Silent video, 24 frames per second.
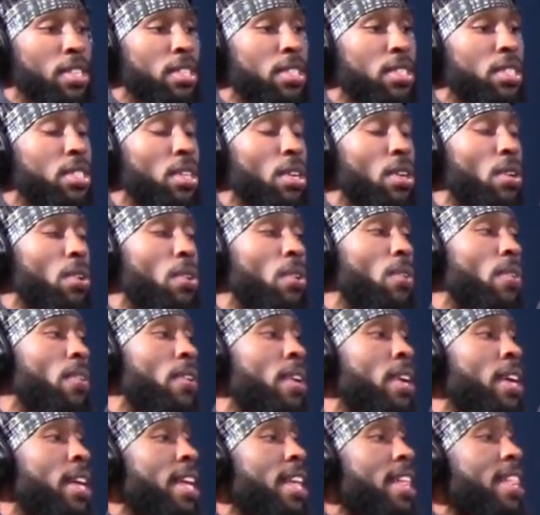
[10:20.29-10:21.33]
So
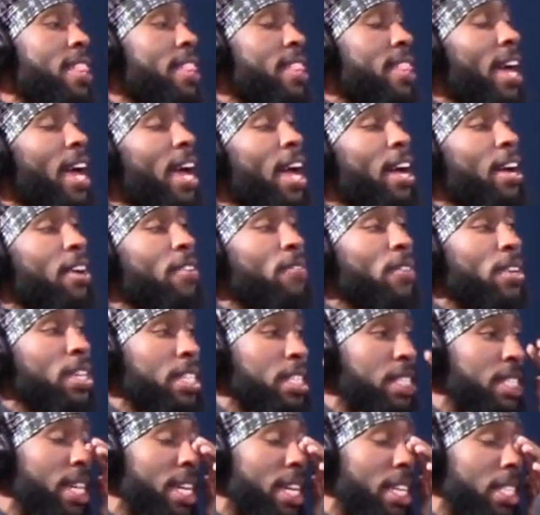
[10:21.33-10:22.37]
that really
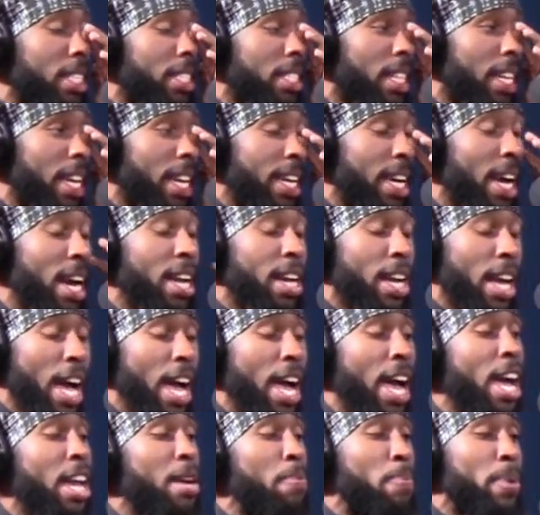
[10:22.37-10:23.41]
changed. I
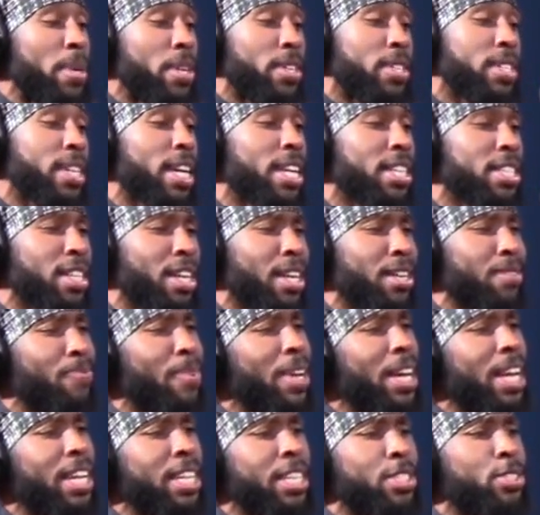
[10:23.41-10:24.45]
had a bitter taste, like, man,
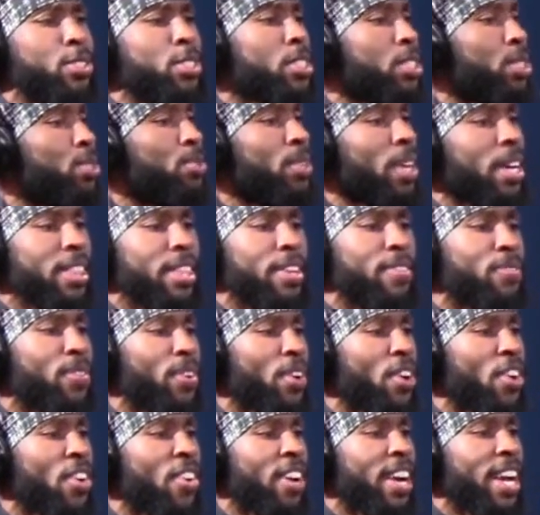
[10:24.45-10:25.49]
I didn't do nothing
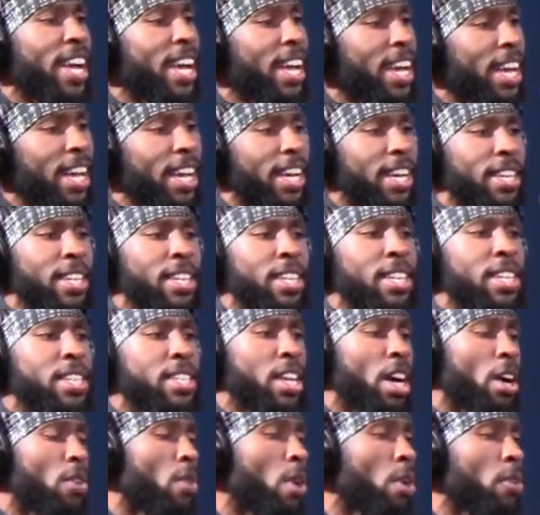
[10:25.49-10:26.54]
wrong, and
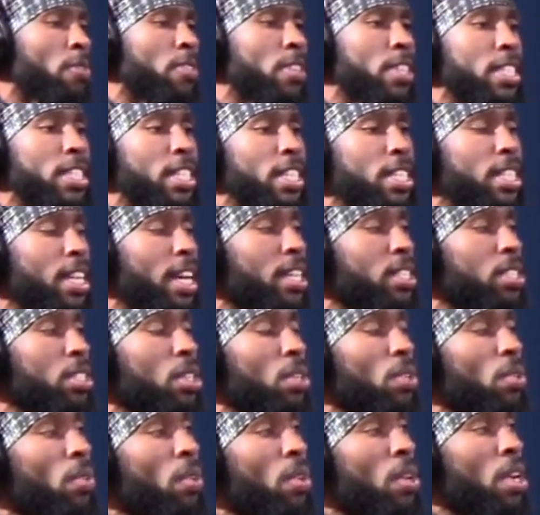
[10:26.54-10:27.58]
y'all wrongfully did that.
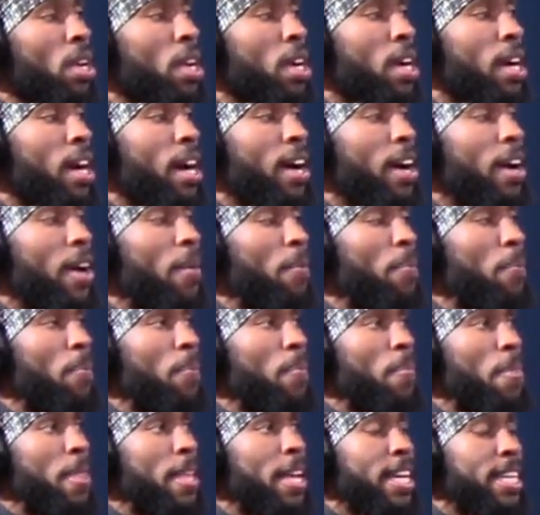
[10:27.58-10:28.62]
So
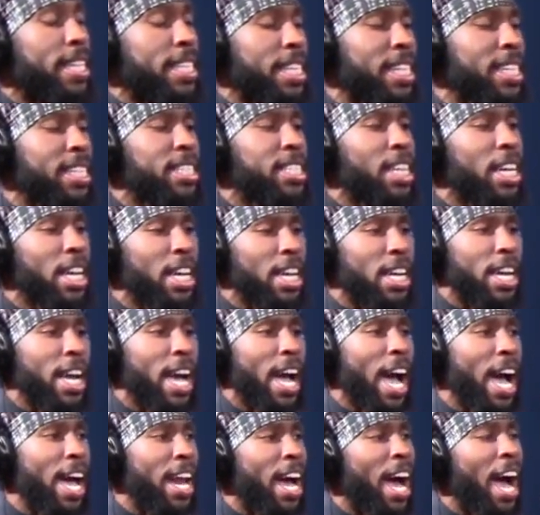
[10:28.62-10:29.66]
it did change.
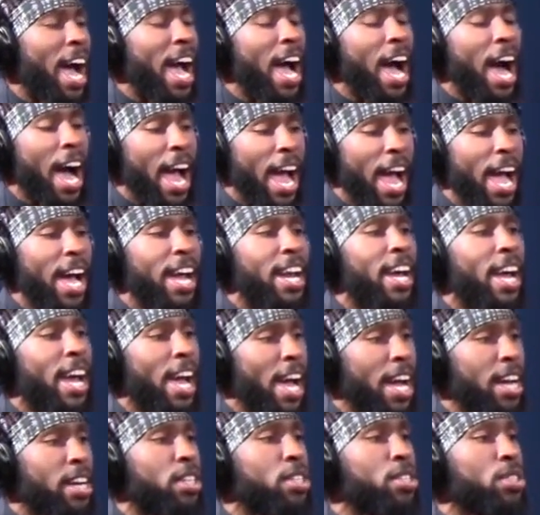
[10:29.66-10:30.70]
I had an
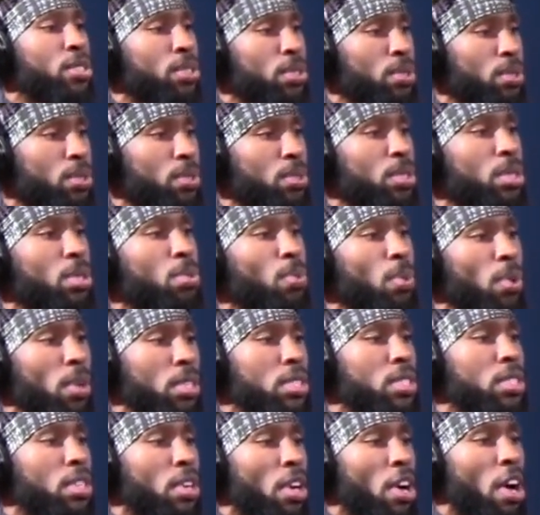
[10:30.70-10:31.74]
attitude towards
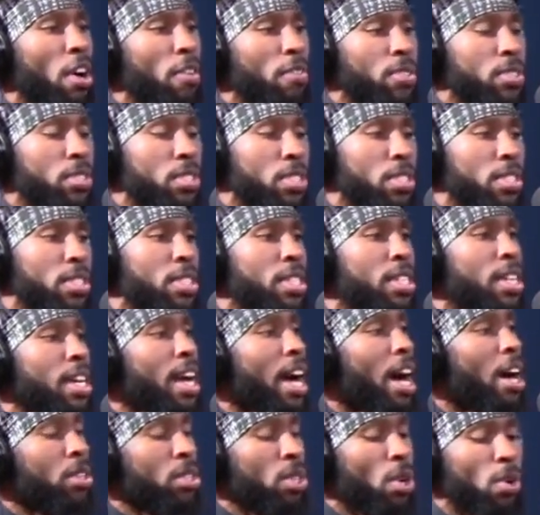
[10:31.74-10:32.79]
certain officers.
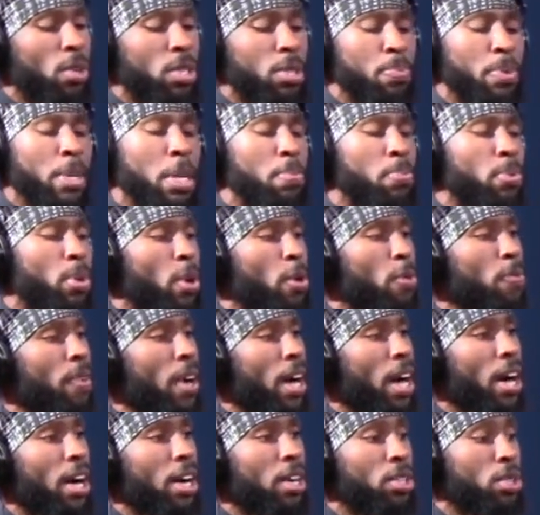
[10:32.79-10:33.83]
I was always being
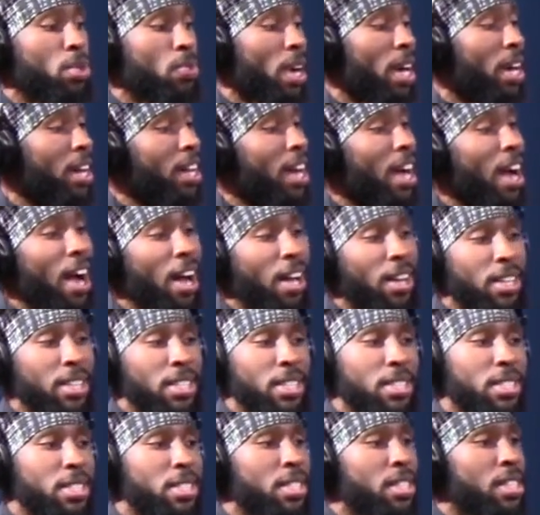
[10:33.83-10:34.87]
profiled throughout
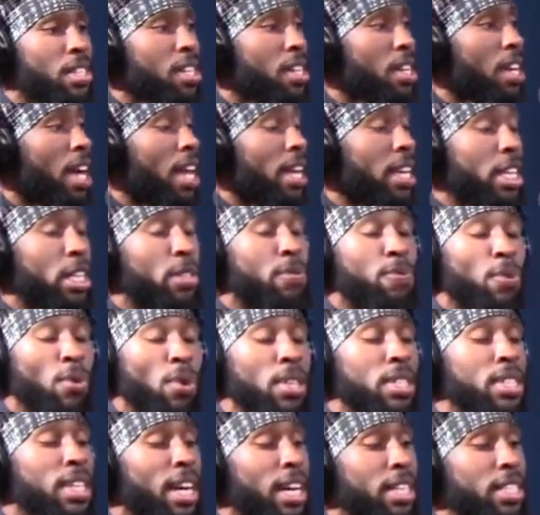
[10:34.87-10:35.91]
college. At least 4
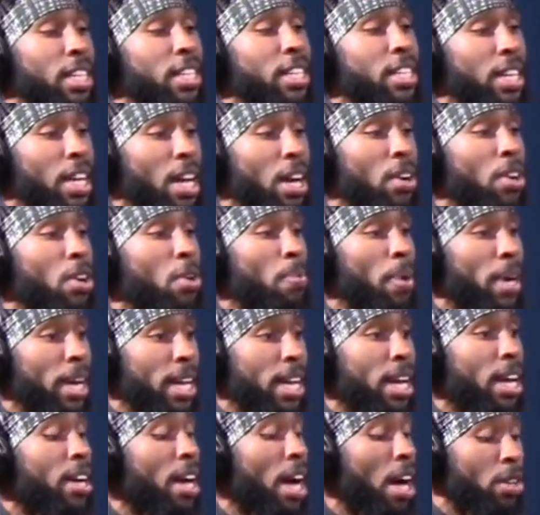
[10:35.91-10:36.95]
times I can count on my
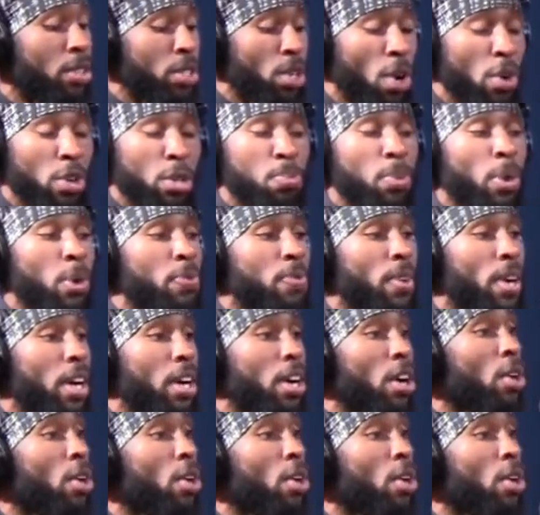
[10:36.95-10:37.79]
hand. I was always profiled.